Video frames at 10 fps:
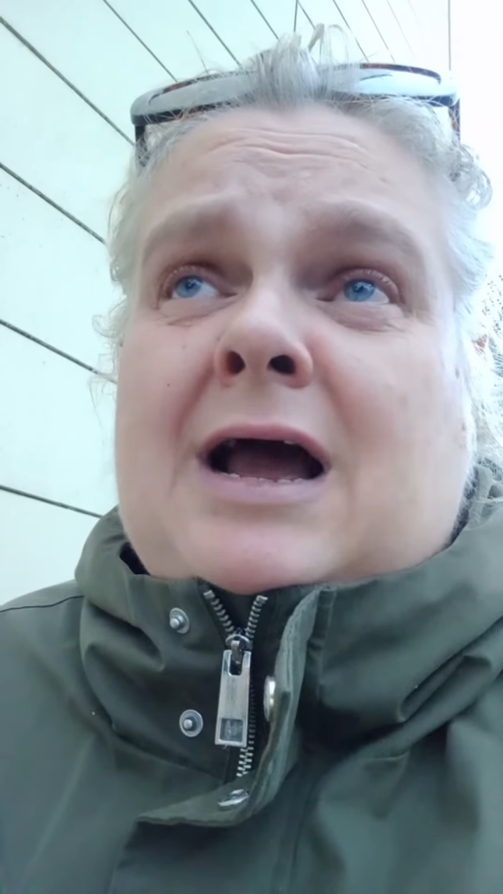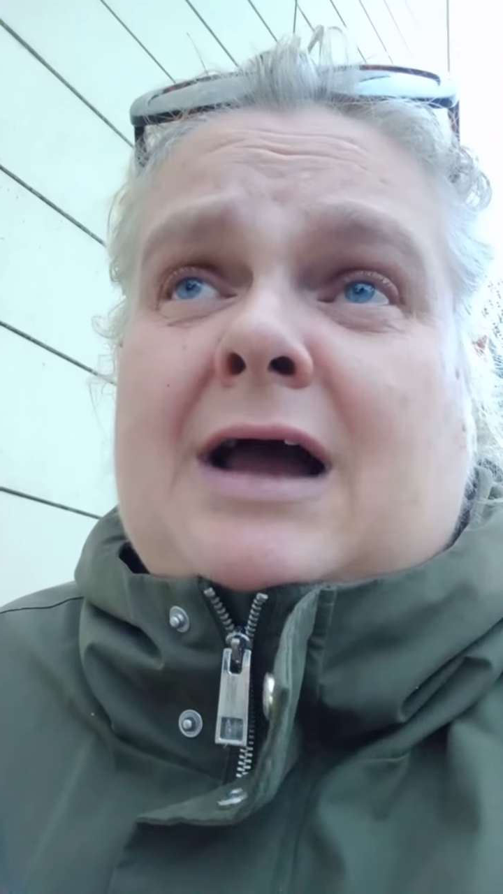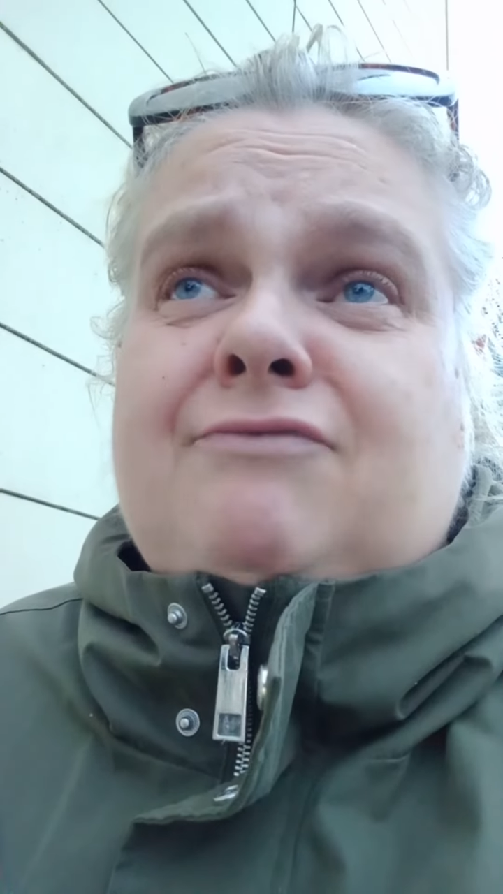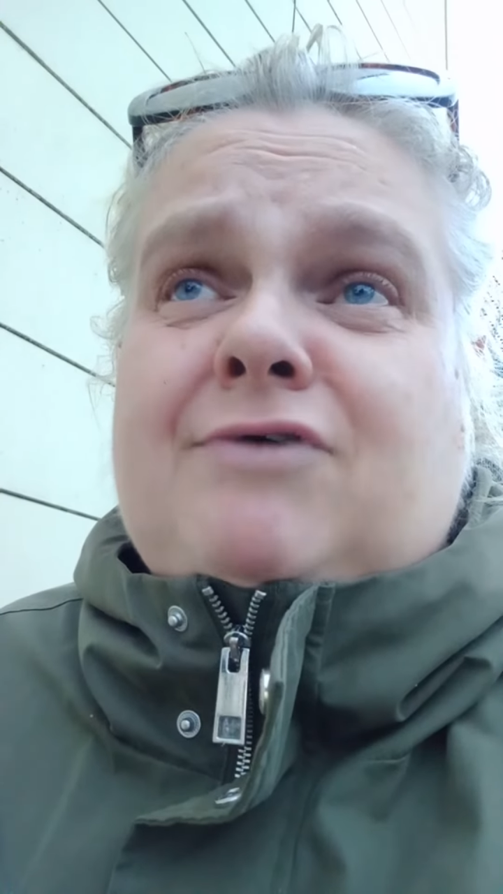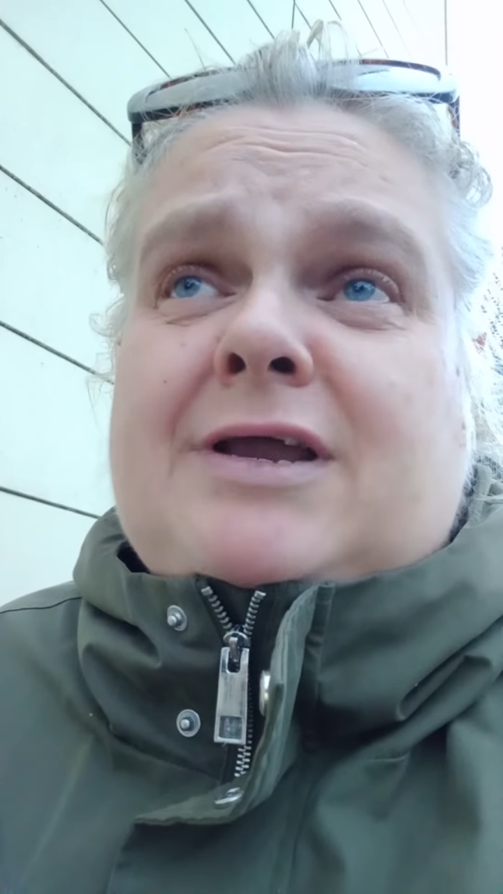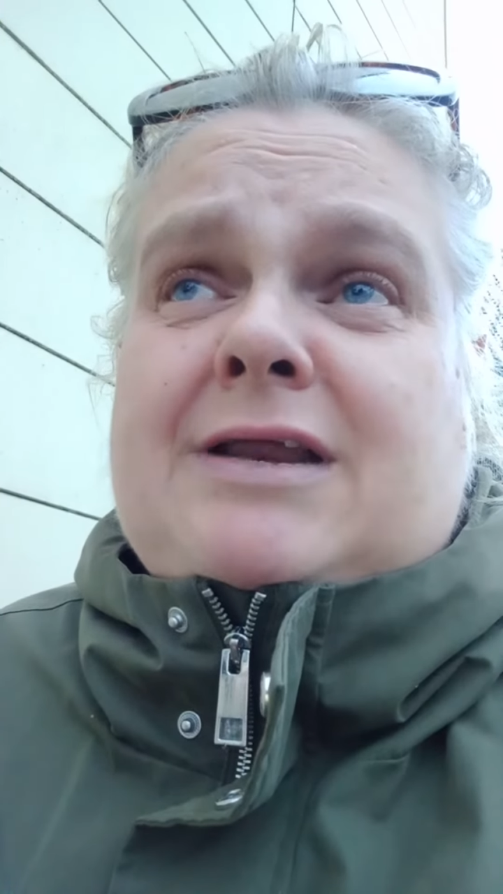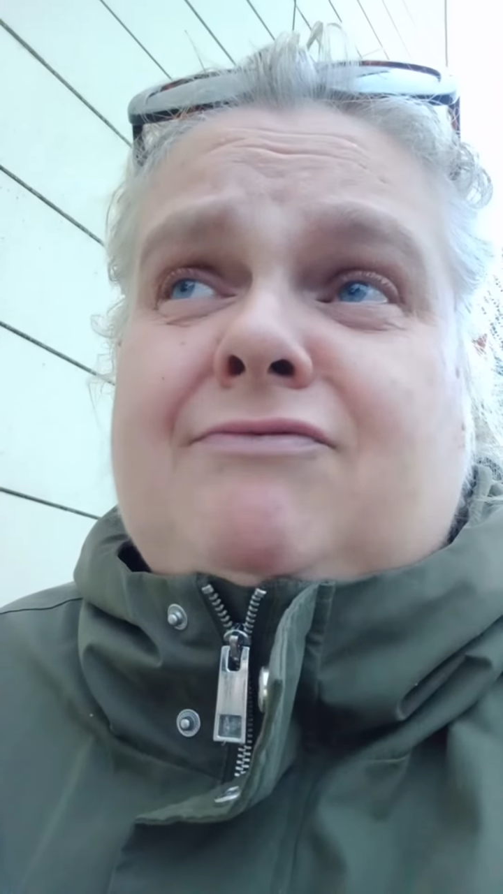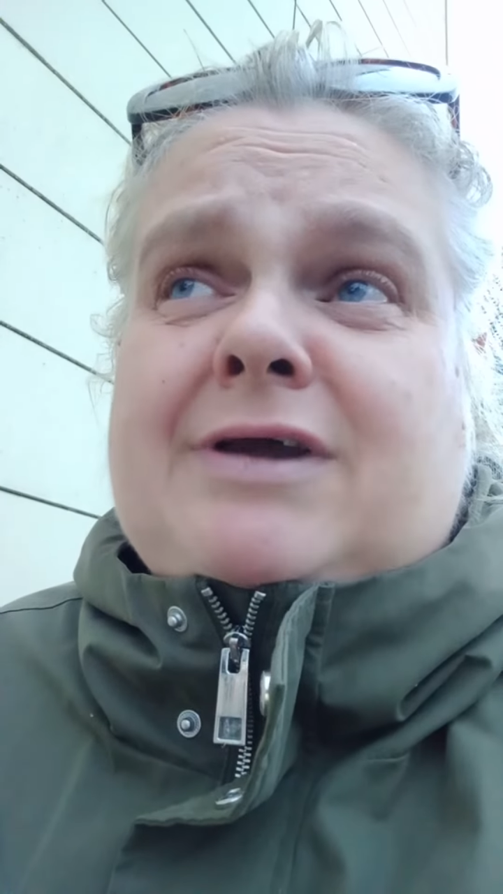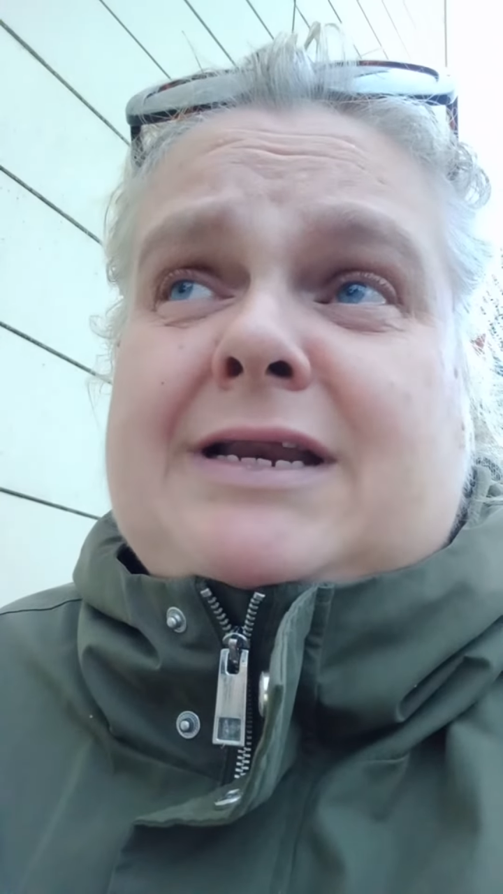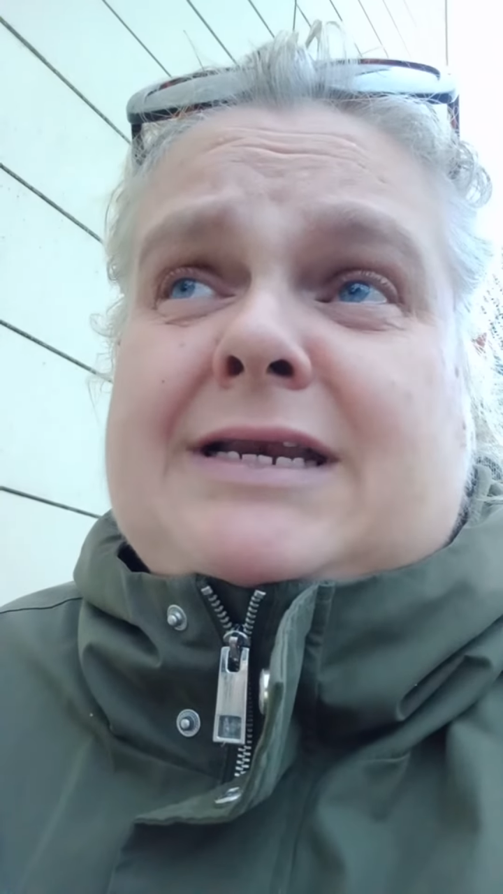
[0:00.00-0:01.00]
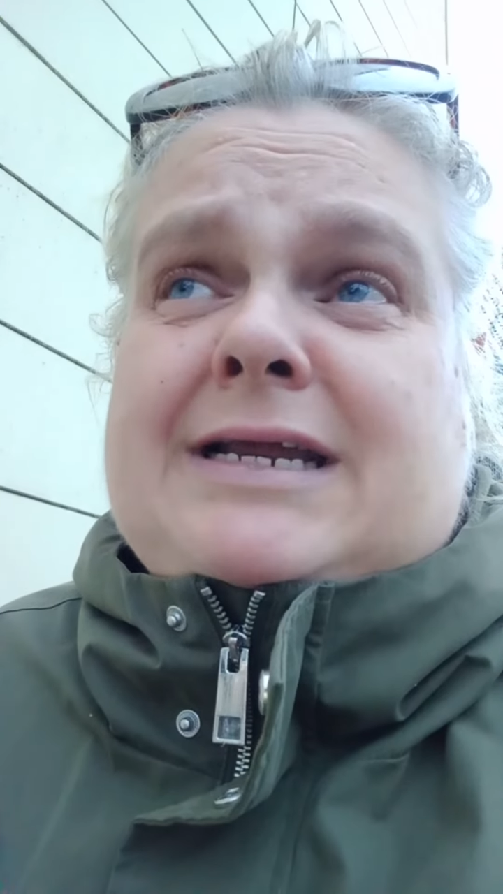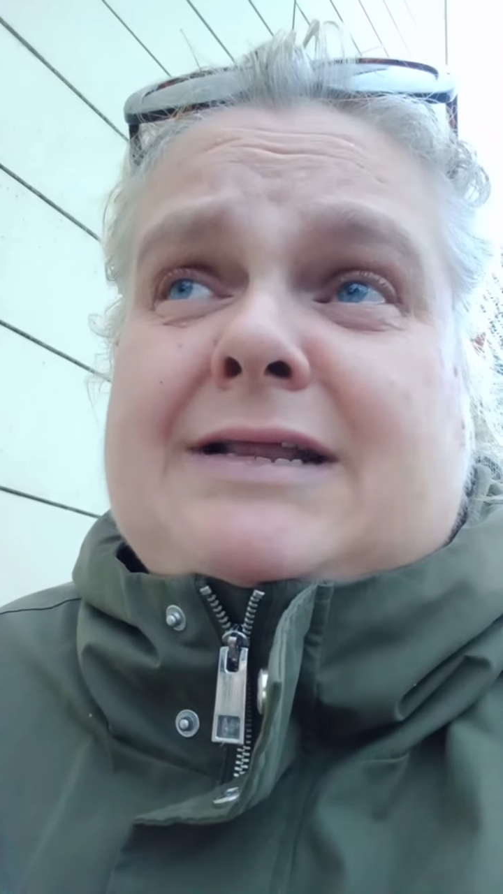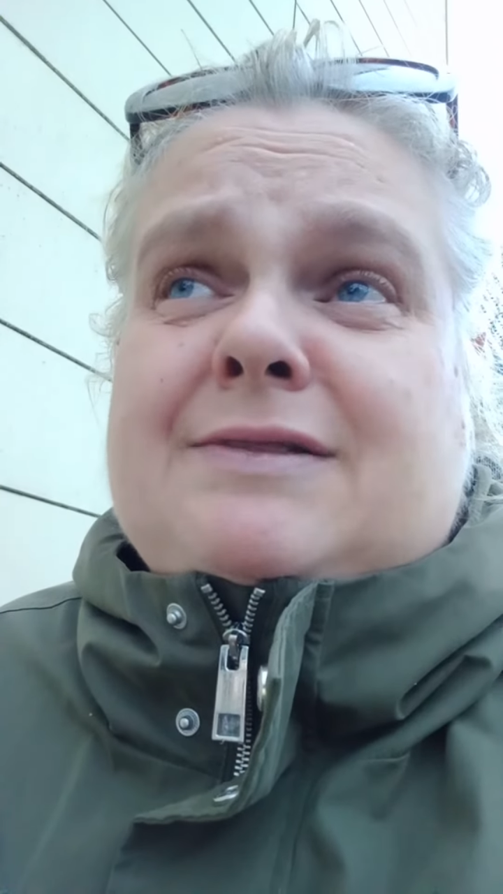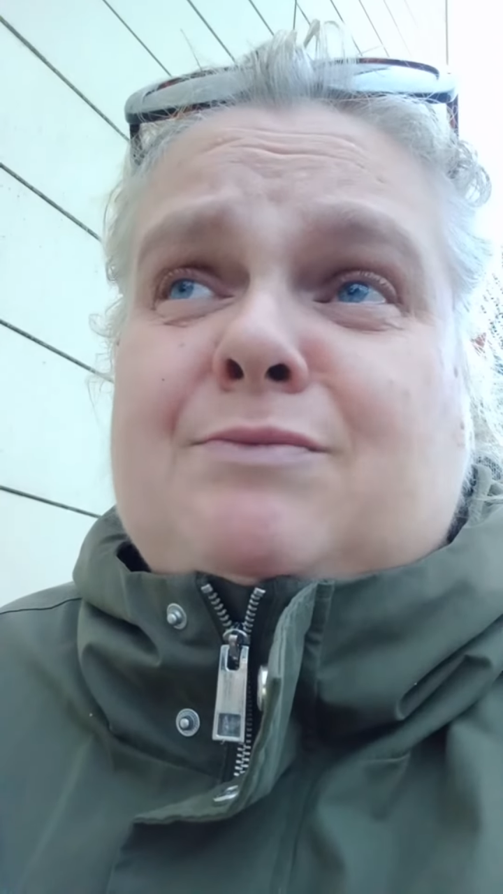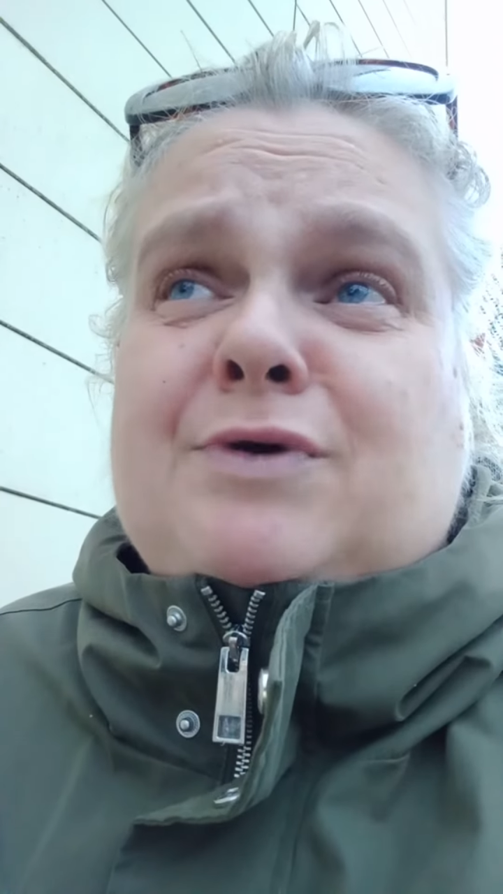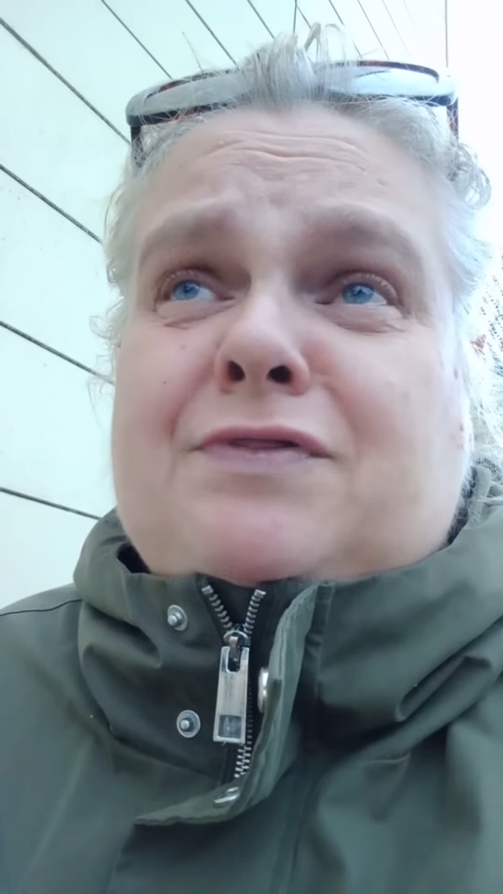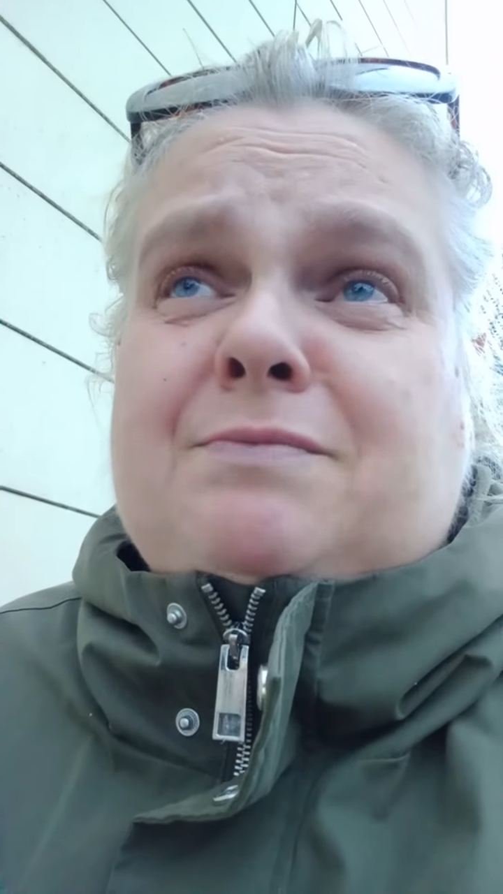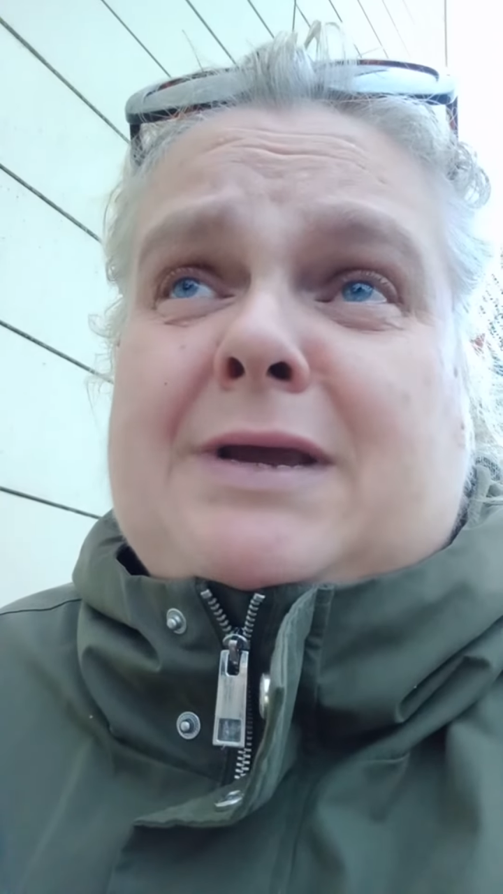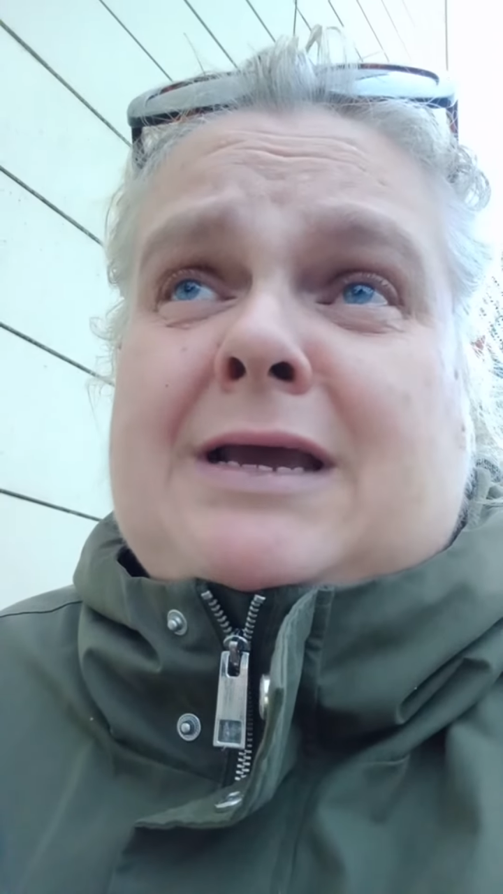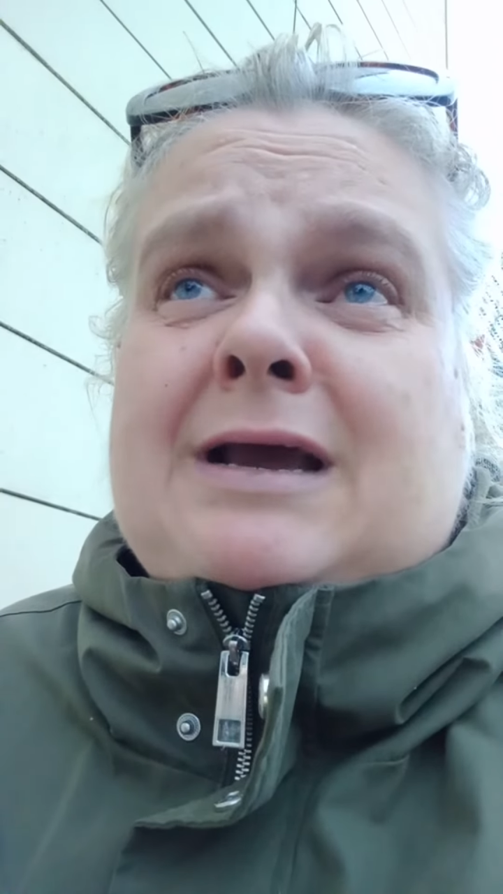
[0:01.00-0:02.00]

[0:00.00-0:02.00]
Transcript: I really, really need them with me.